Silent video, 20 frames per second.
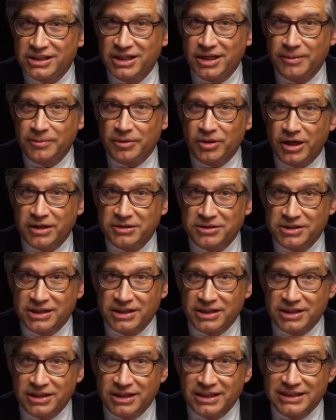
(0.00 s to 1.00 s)

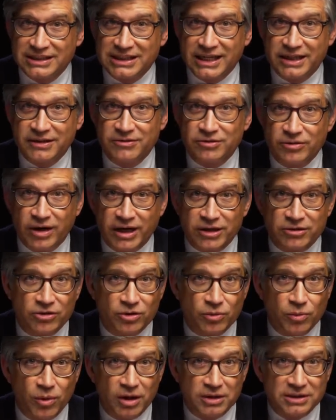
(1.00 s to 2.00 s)
Komoroske, Executive Director of
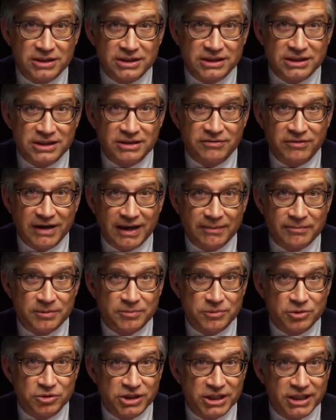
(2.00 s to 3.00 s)
the Walt Disney Family
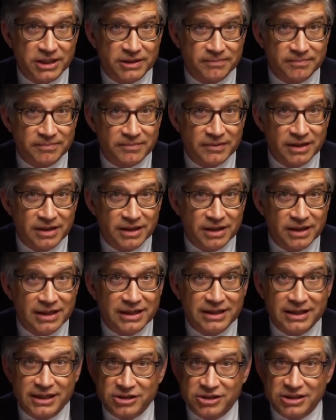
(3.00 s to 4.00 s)
Museum.
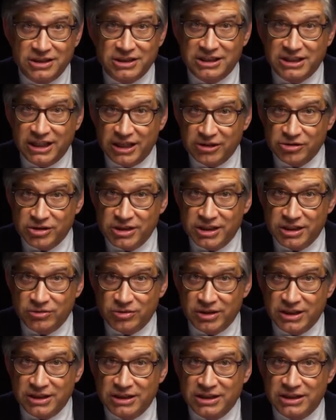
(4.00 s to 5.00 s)
Kirsten has generously
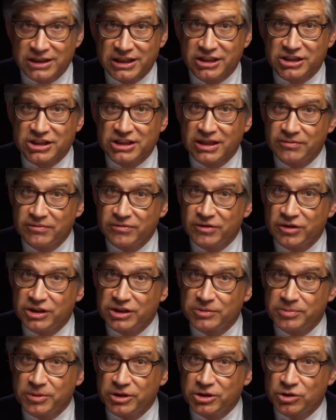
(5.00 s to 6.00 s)
agreed to share some of her
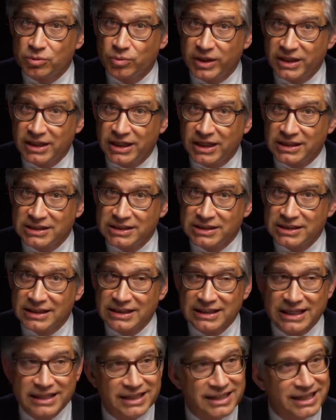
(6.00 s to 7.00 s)
experience with us.
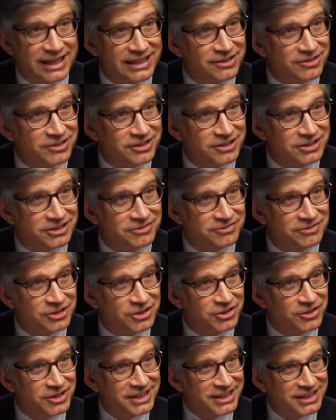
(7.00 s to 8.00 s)
I'd like to thank you, Kirsten, for
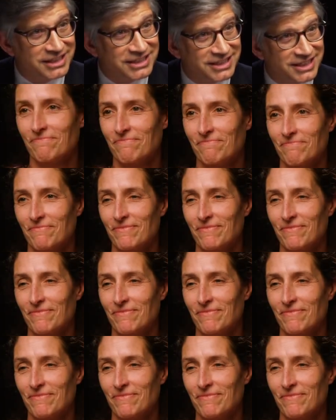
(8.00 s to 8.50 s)
joining us today.